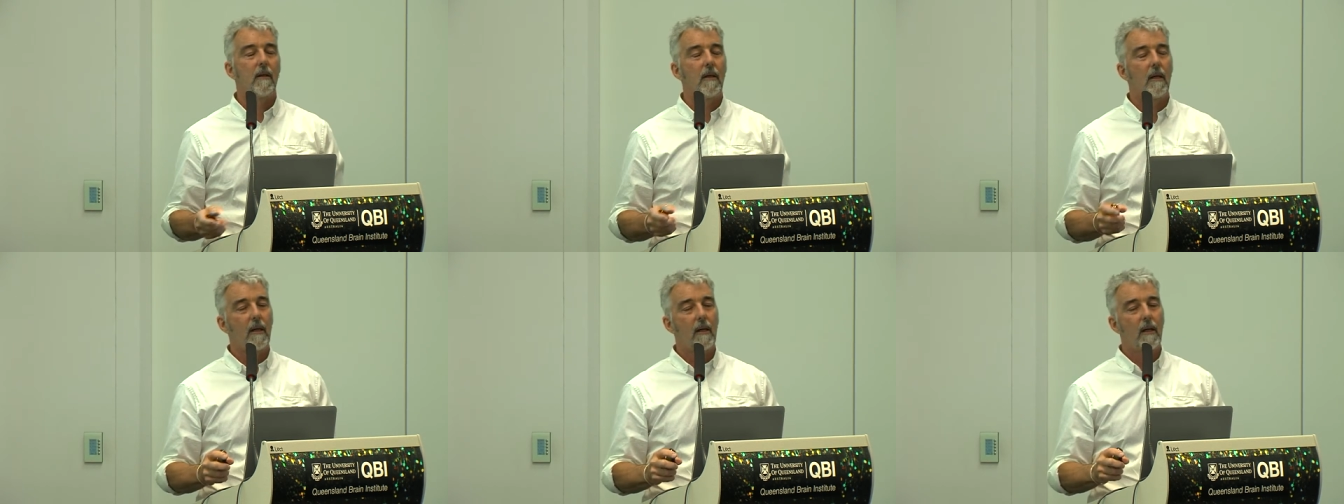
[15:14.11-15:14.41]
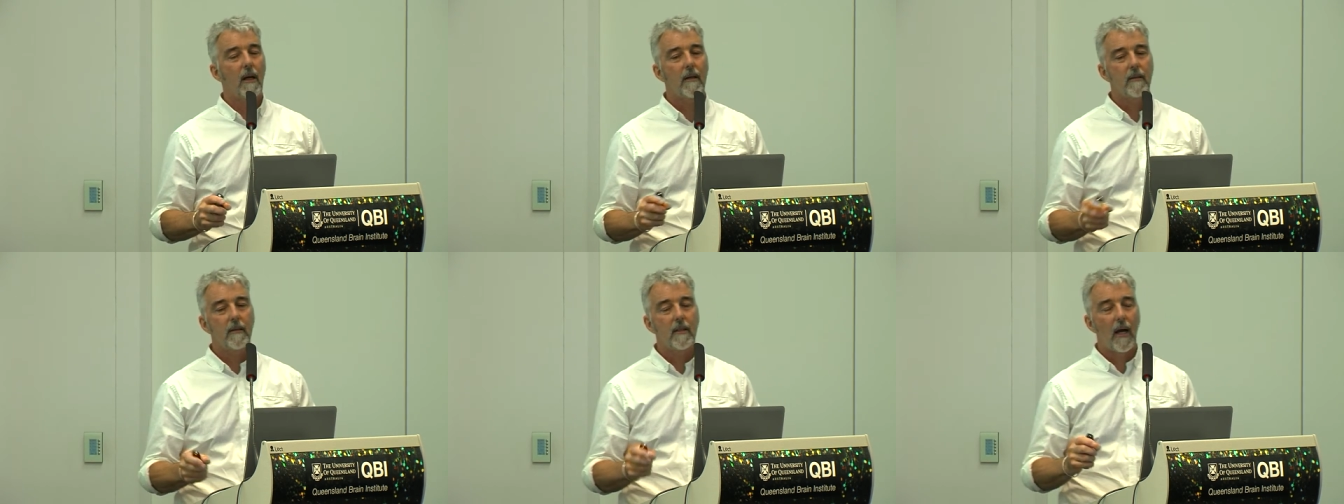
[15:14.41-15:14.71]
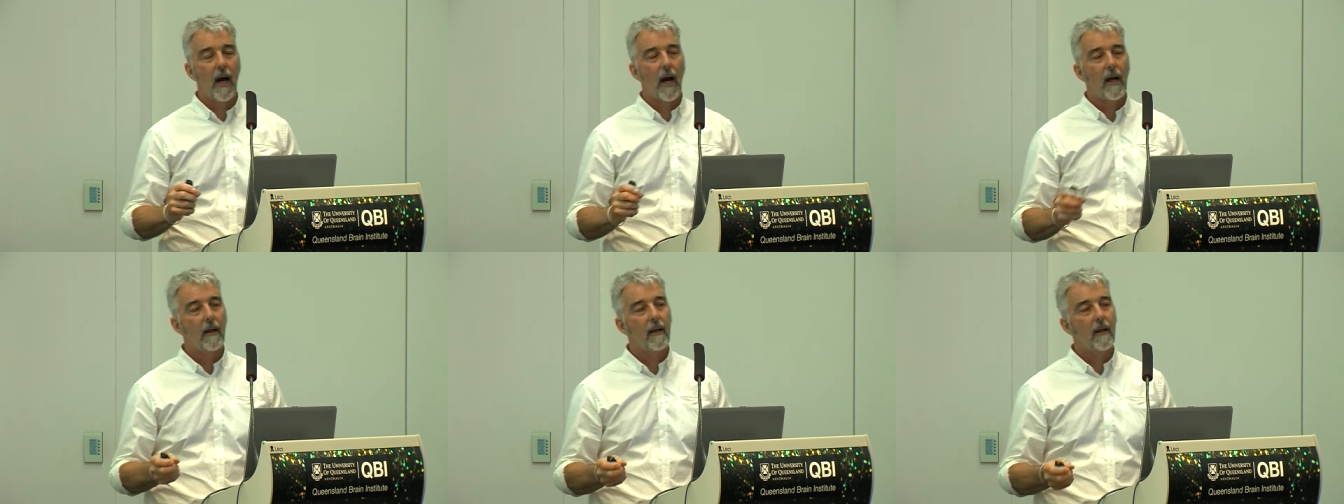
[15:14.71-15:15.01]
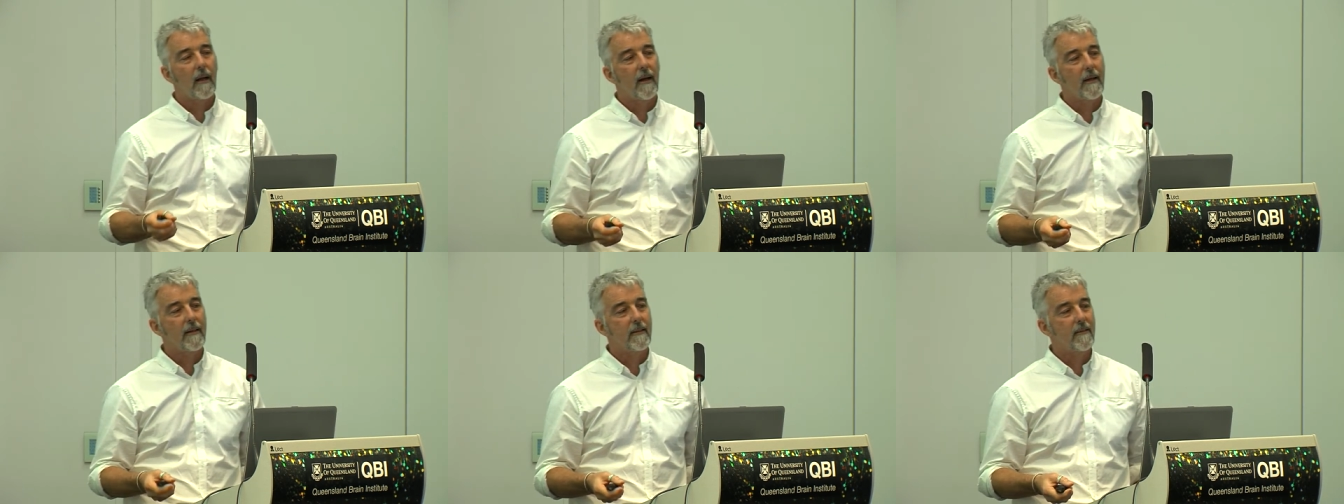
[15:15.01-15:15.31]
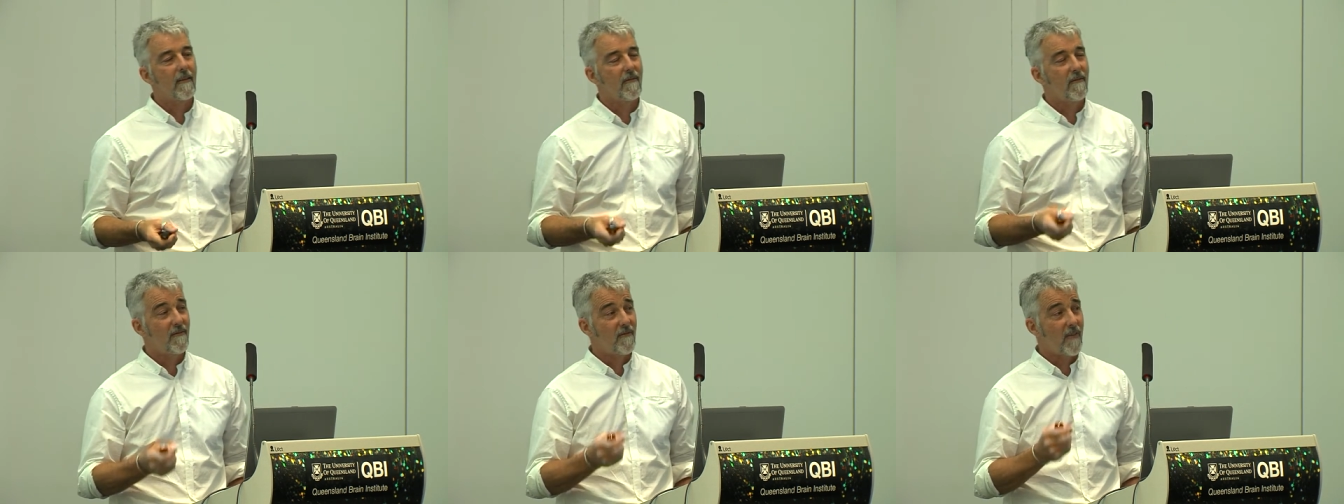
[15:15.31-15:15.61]
you can actually
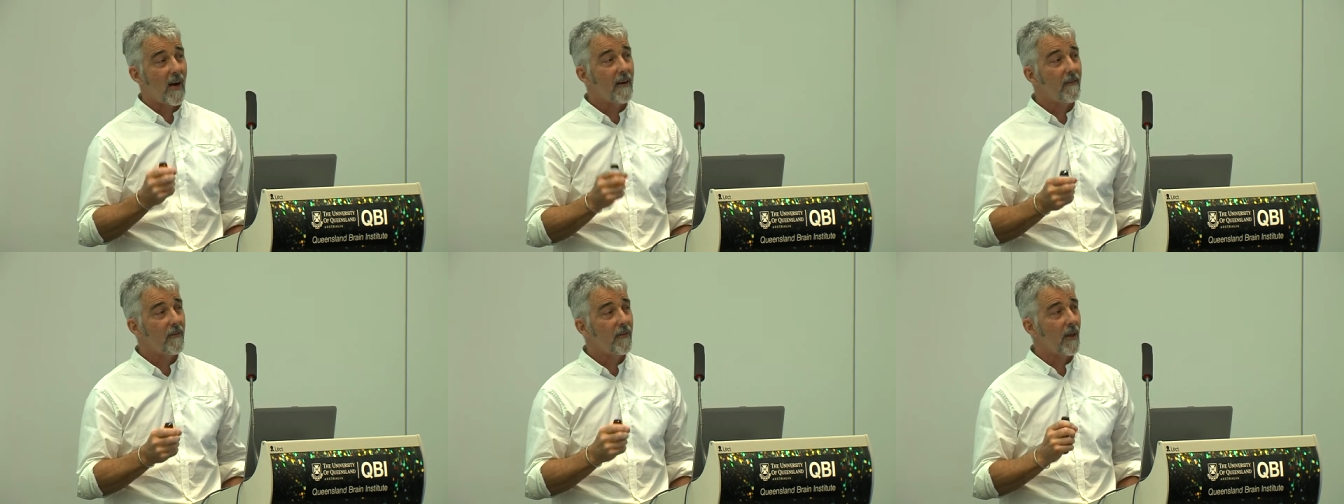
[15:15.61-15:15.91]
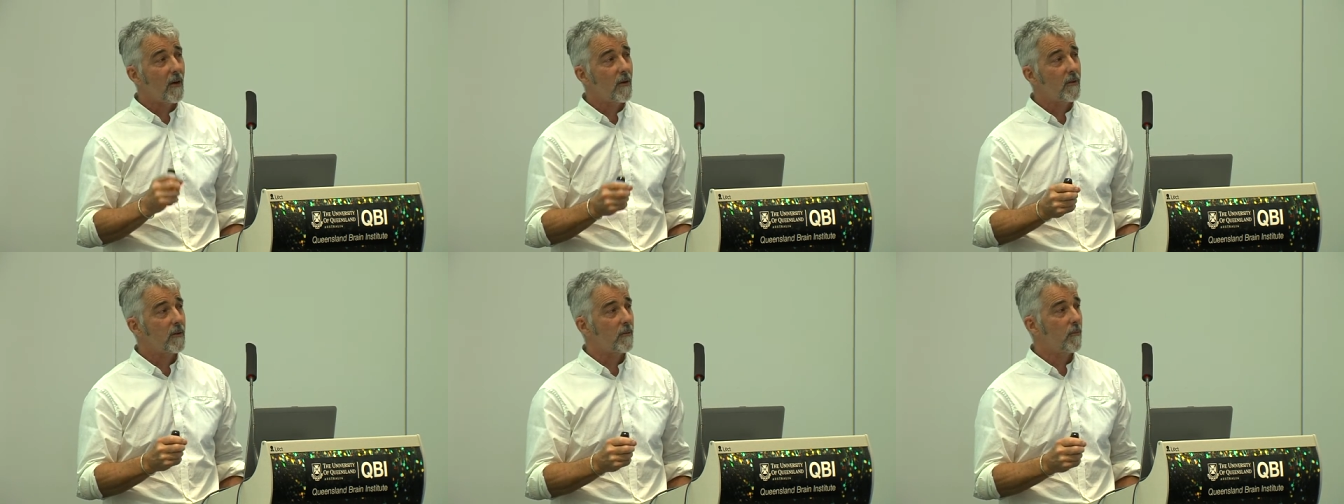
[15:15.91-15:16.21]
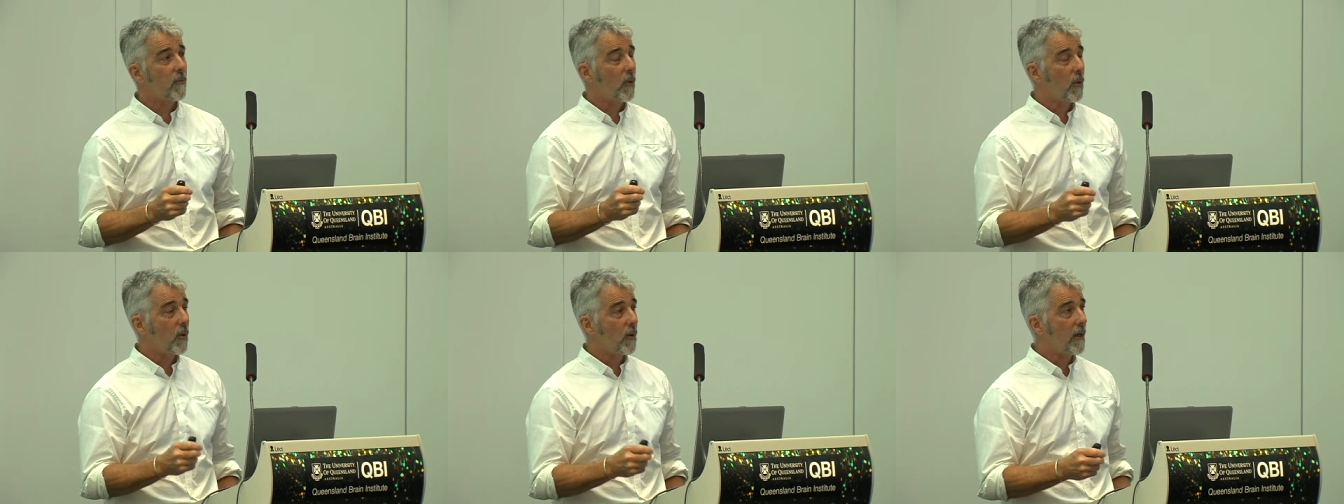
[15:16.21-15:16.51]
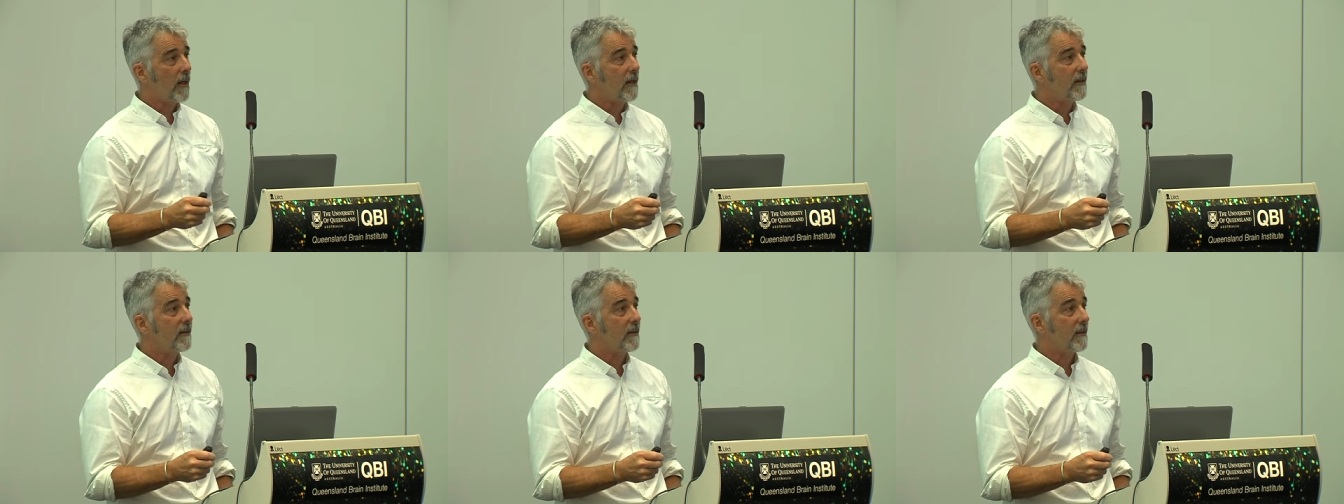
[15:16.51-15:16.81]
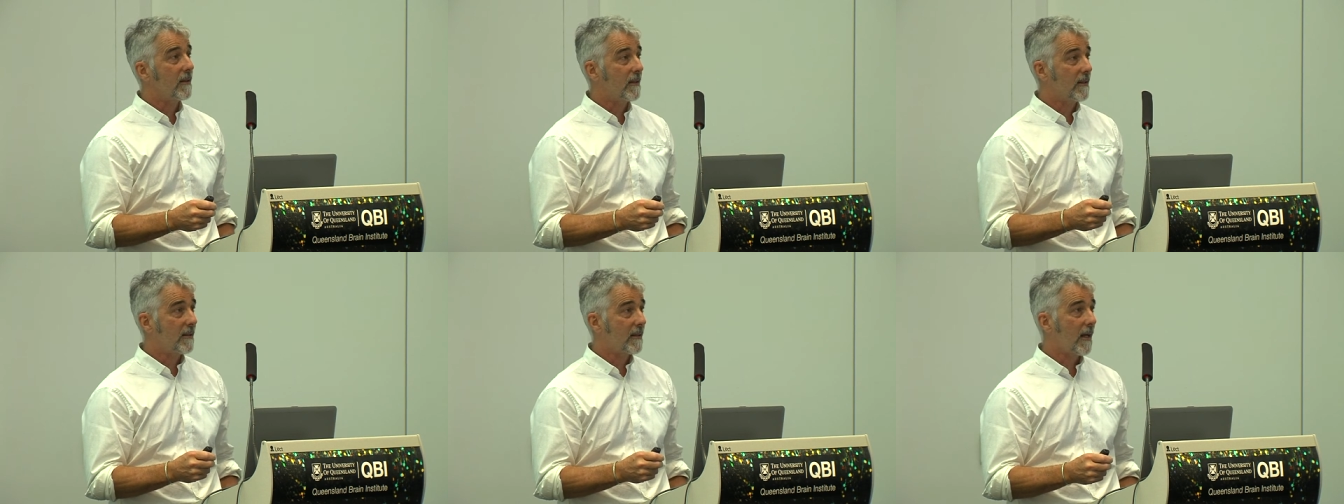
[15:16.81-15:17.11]
analyze 5,000 proteins in
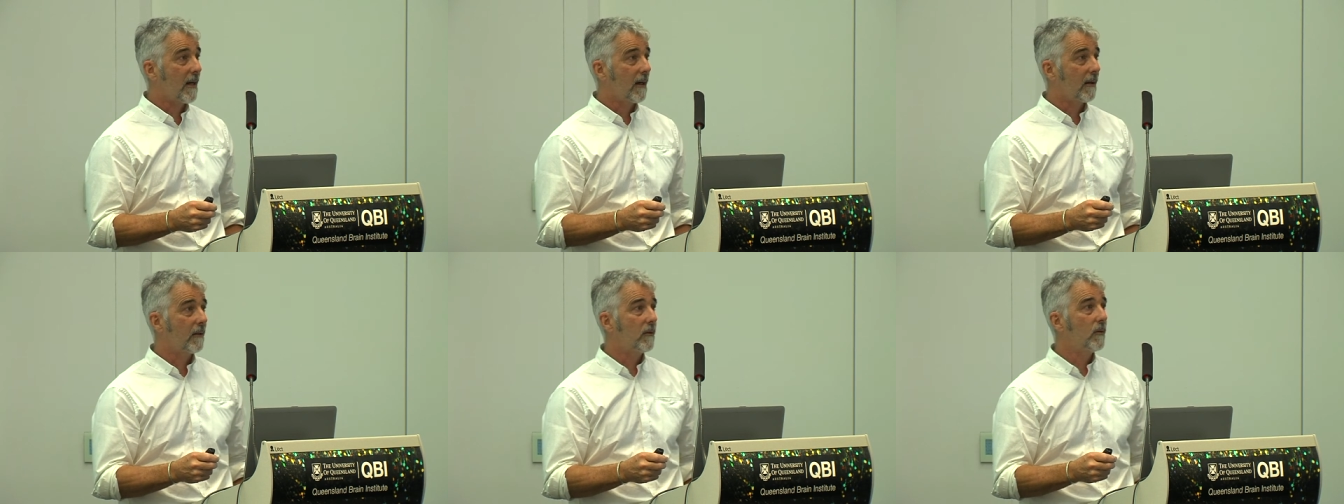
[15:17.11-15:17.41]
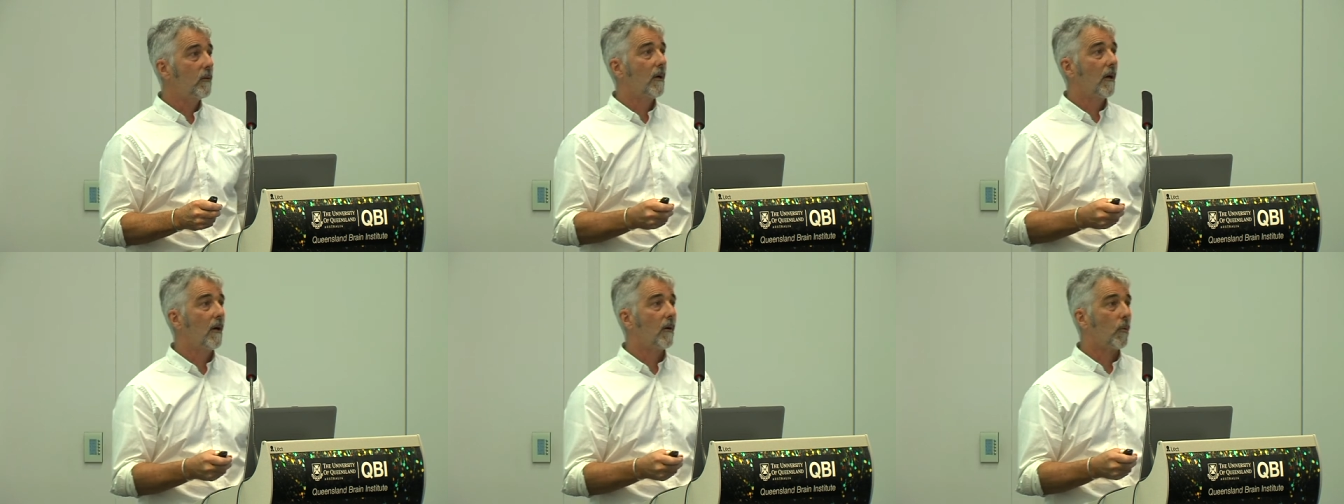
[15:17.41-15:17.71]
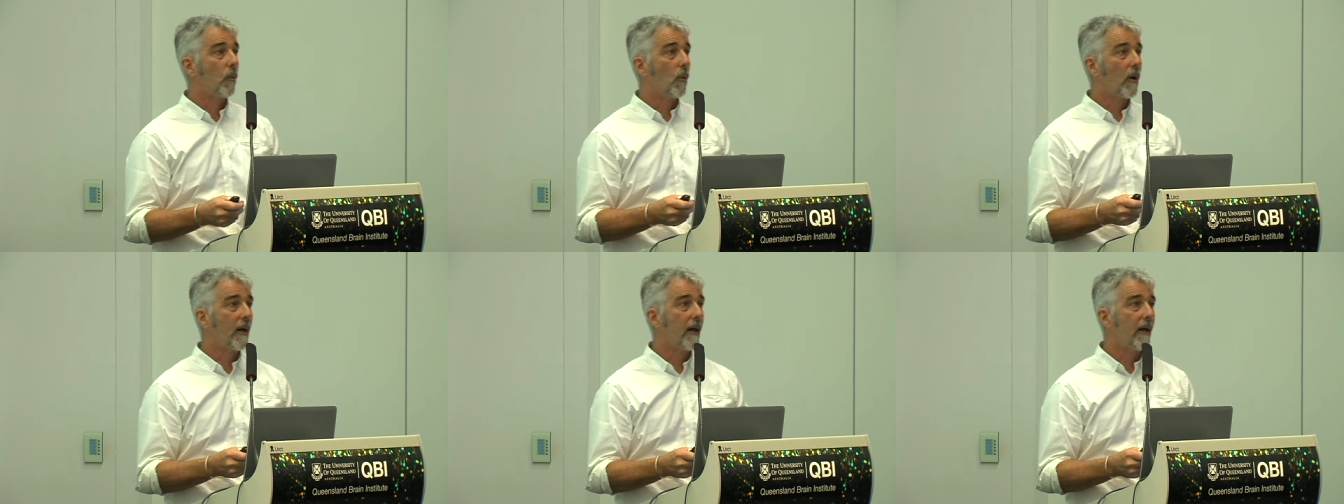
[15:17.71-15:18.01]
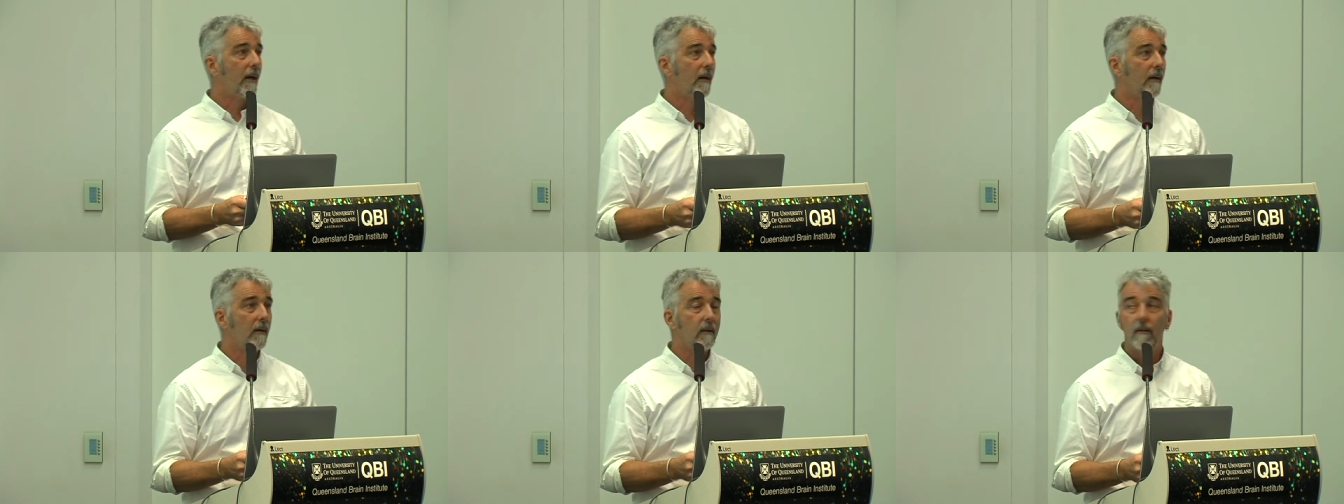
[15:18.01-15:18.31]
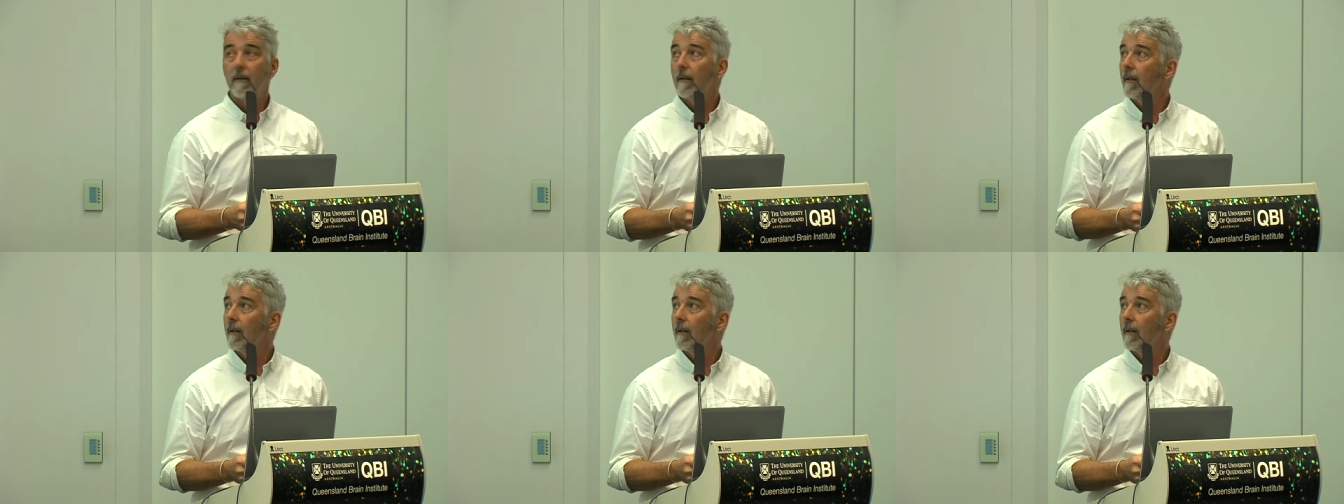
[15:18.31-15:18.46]
the cell on one hit.